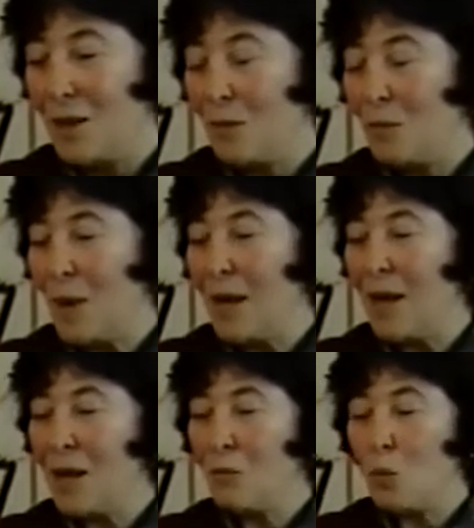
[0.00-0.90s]
Well,
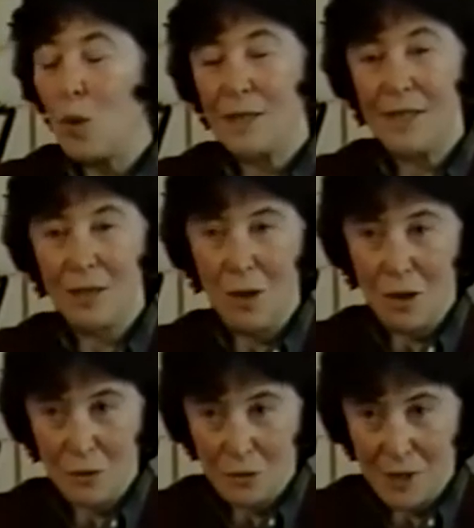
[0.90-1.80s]
I was in
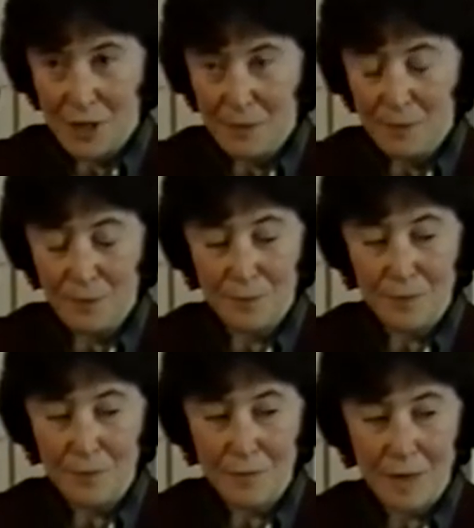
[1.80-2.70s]
Hungary
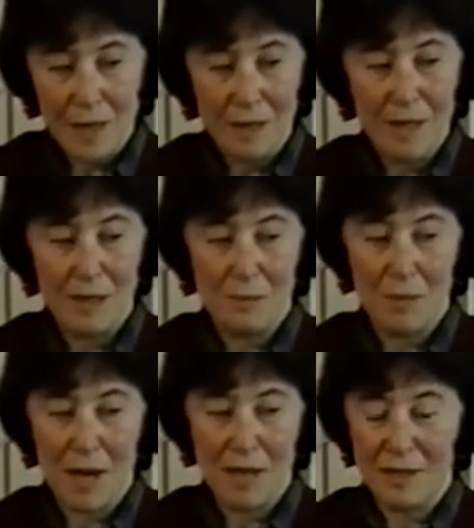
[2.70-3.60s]
this
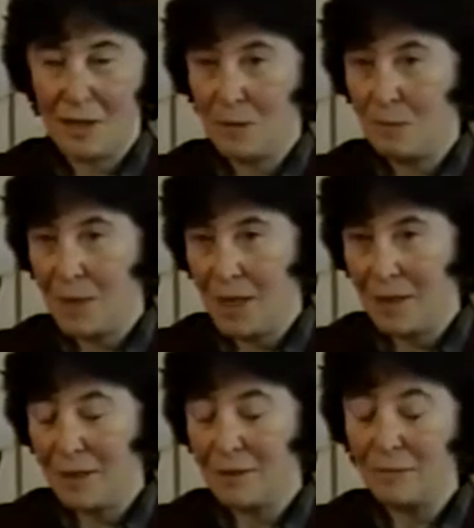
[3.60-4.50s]
past
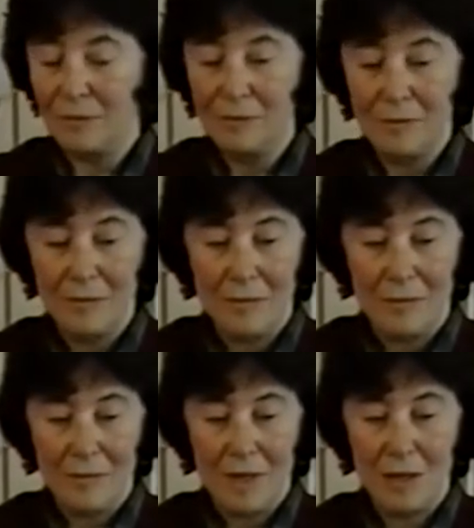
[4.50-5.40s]
spring.
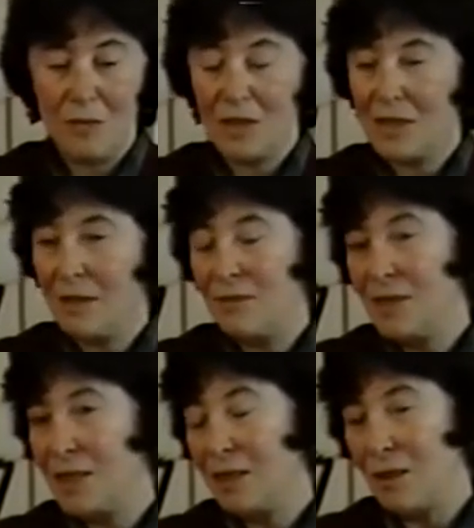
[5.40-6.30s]
It was a
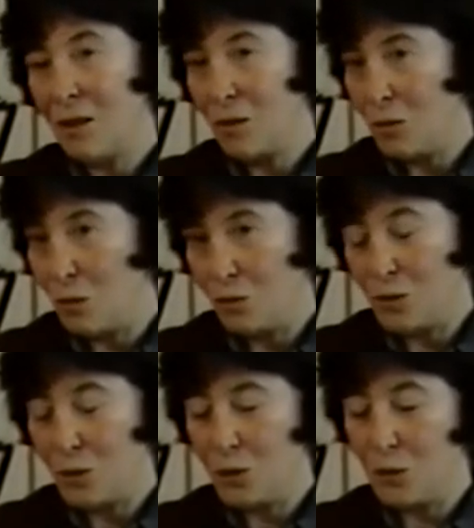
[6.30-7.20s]
visit long
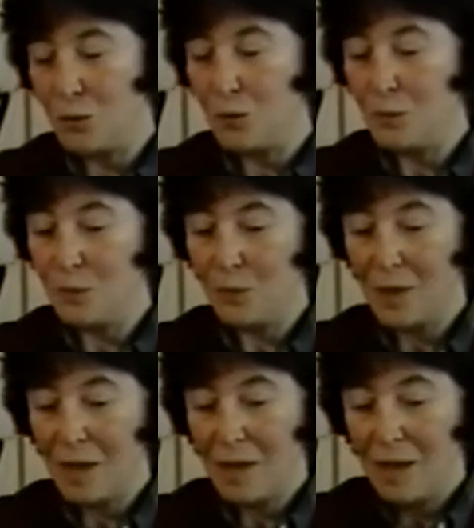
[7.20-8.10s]
overdue.
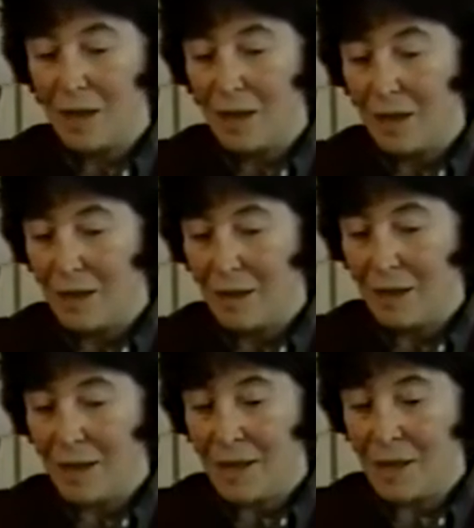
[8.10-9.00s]

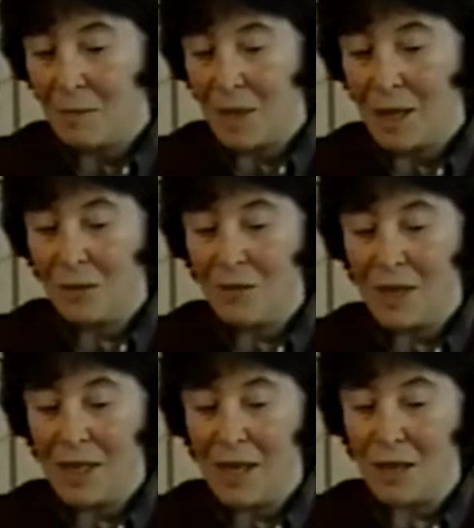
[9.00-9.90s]
I am not
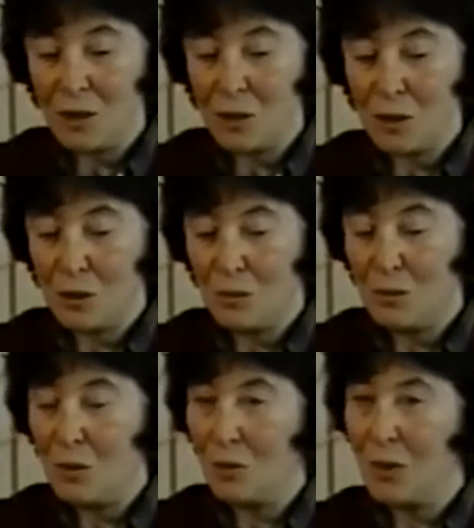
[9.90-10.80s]
very anxious to
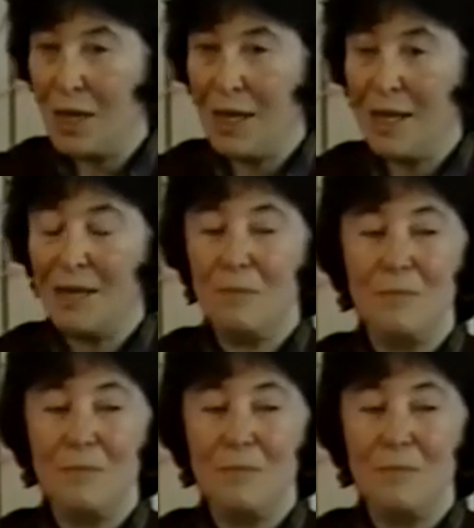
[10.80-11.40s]
go there.